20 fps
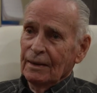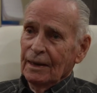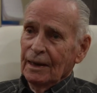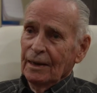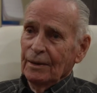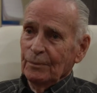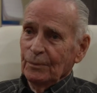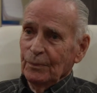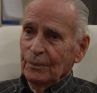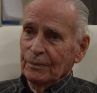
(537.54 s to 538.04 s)

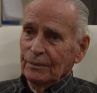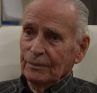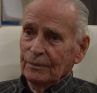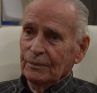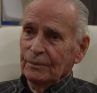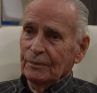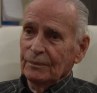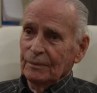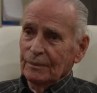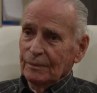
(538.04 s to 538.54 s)
I
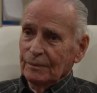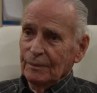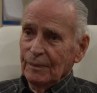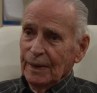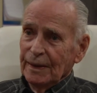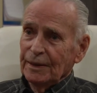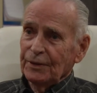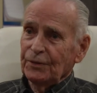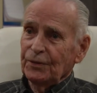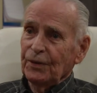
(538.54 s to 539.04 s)

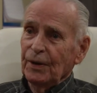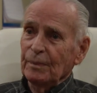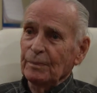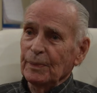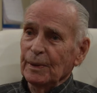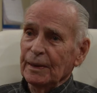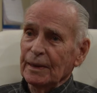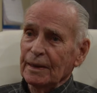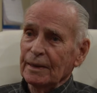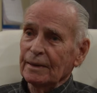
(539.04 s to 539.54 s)
met
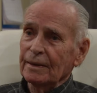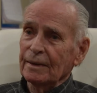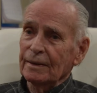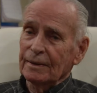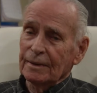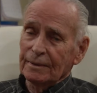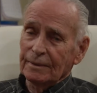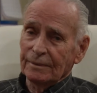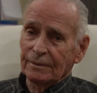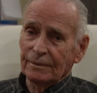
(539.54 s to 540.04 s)
somebody
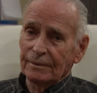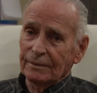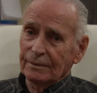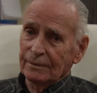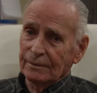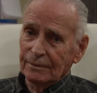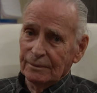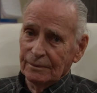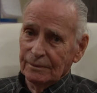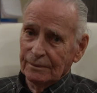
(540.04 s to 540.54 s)
uh,
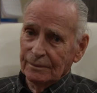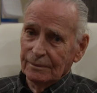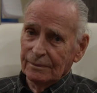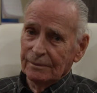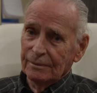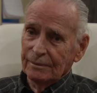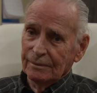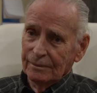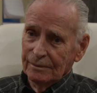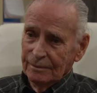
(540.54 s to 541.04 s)

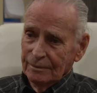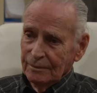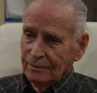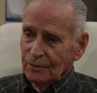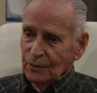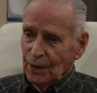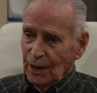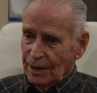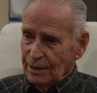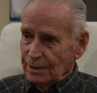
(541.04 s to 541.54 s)

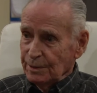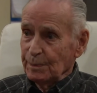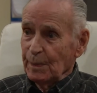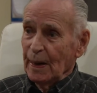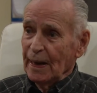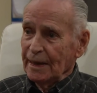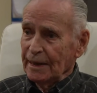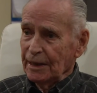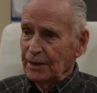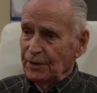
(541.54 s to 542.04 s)
when I was
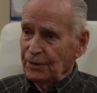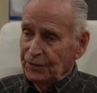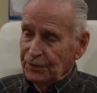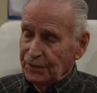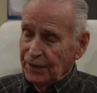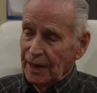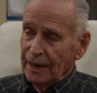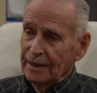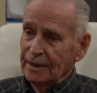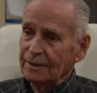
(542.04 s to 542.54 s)
back in the
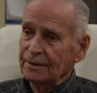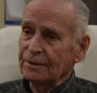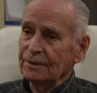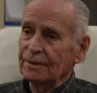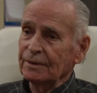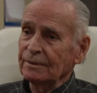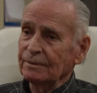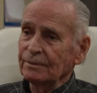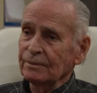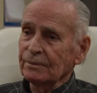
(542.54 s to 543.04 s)
States.
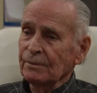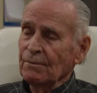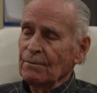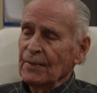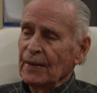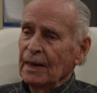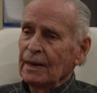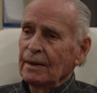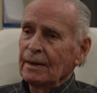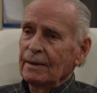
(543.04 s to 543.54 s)

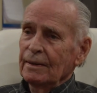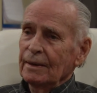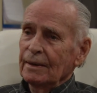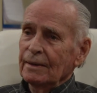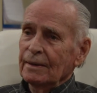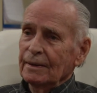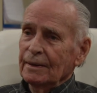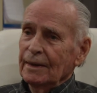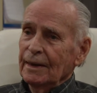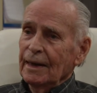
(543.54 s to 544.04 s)

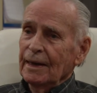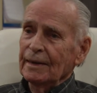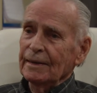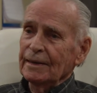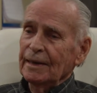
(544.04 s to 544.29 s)
A guy